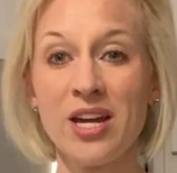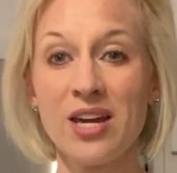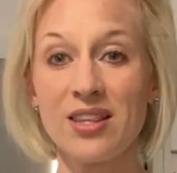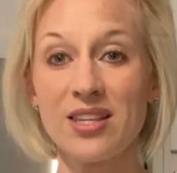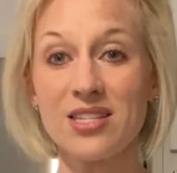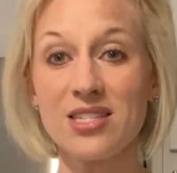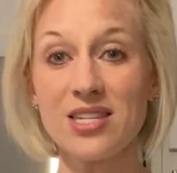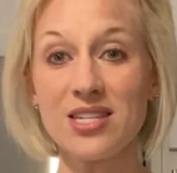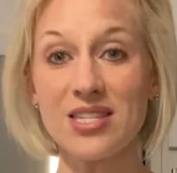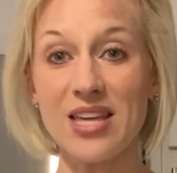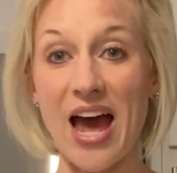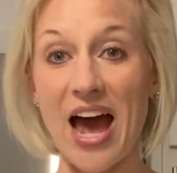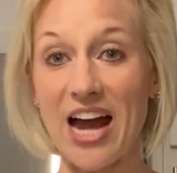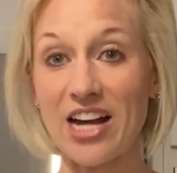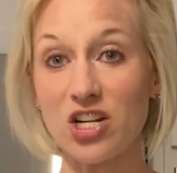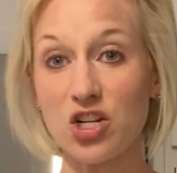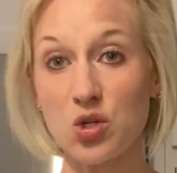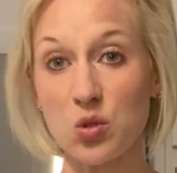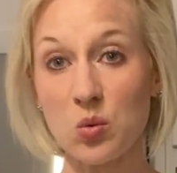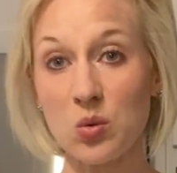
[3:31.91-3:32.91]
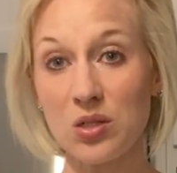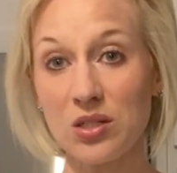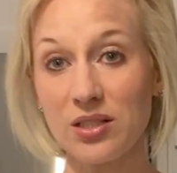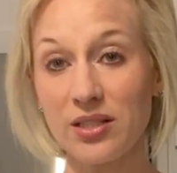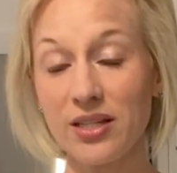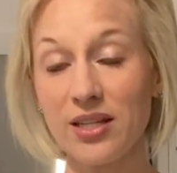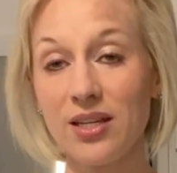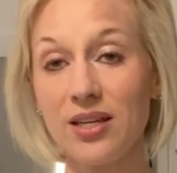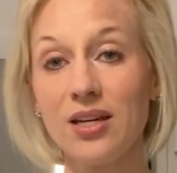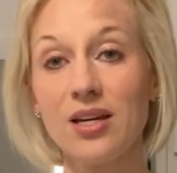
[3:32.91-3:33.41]
This is
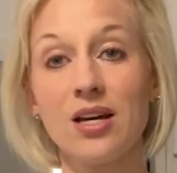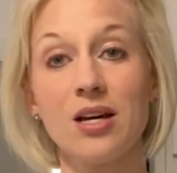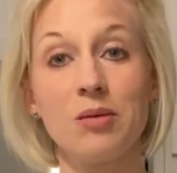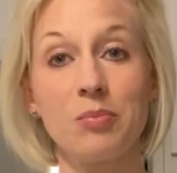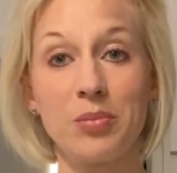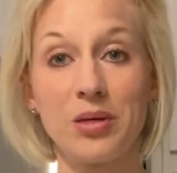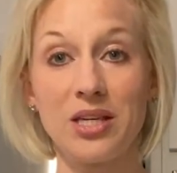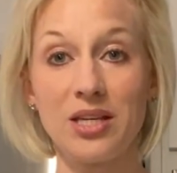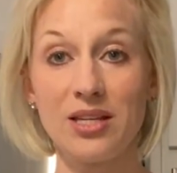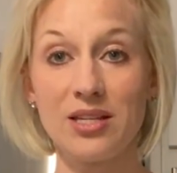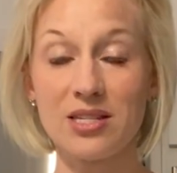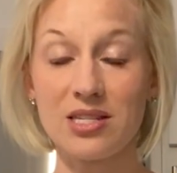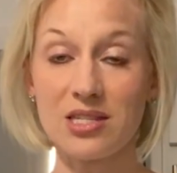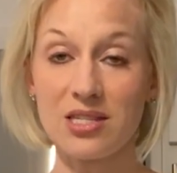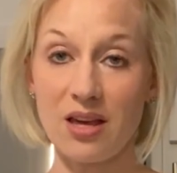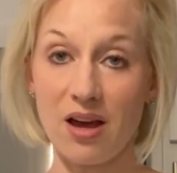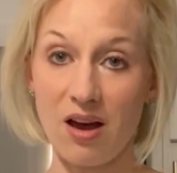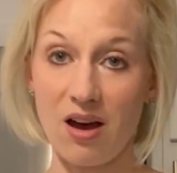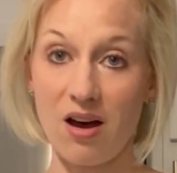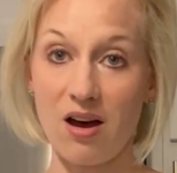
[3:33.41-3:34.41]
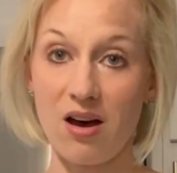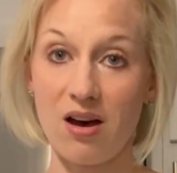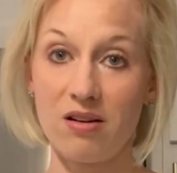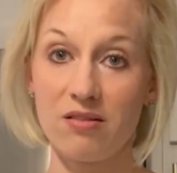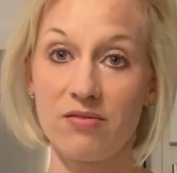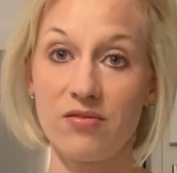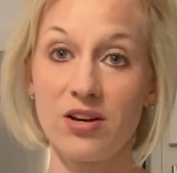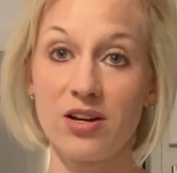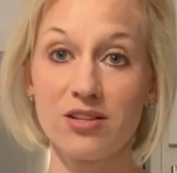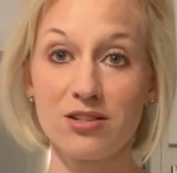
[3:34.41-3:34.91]
actually a piece
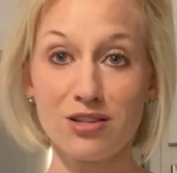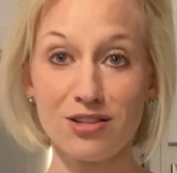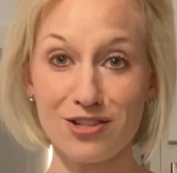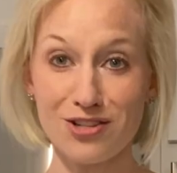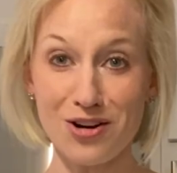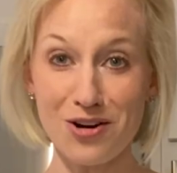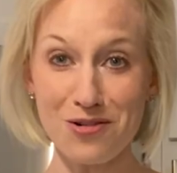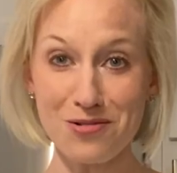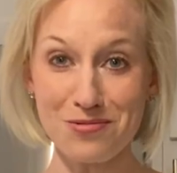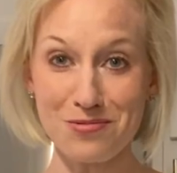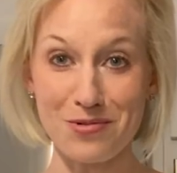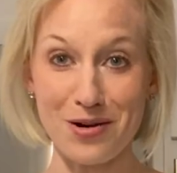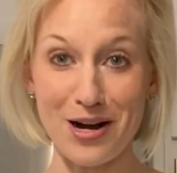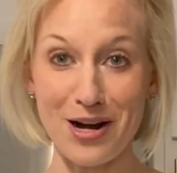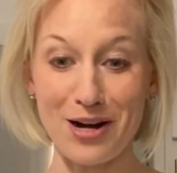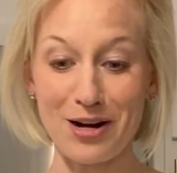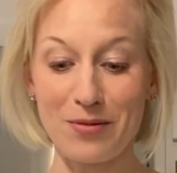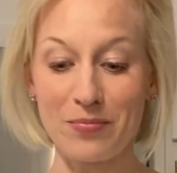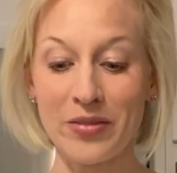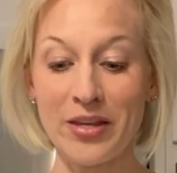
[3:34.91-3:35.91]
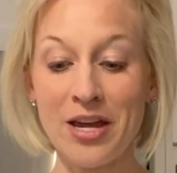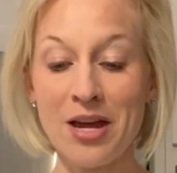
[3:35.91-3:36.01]
of stoneware,